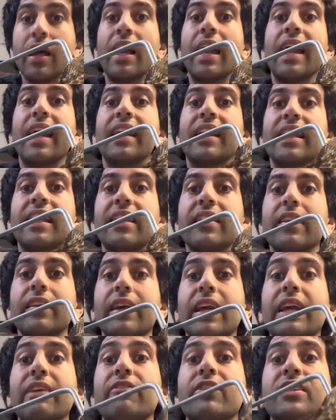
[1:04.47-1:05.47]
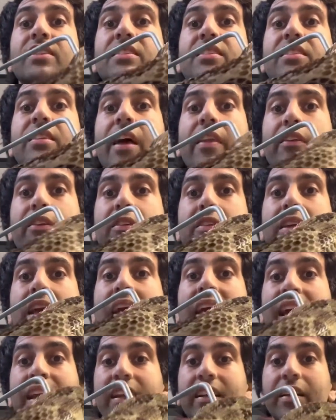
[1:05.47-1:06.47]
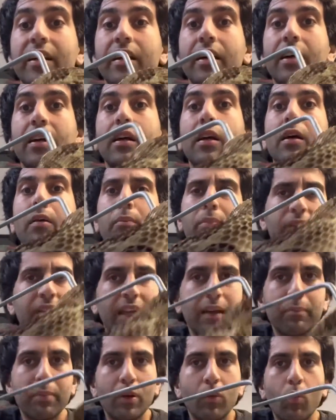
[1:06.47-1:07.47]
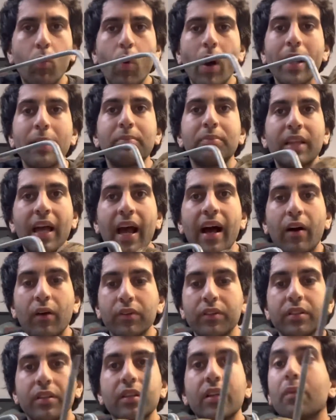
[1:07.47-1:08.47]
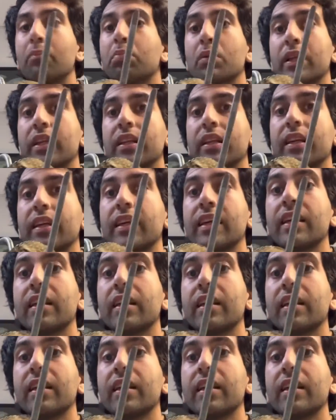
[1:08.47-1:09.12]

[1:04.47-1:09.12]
and even southern Canada, but they've been wiped out, completely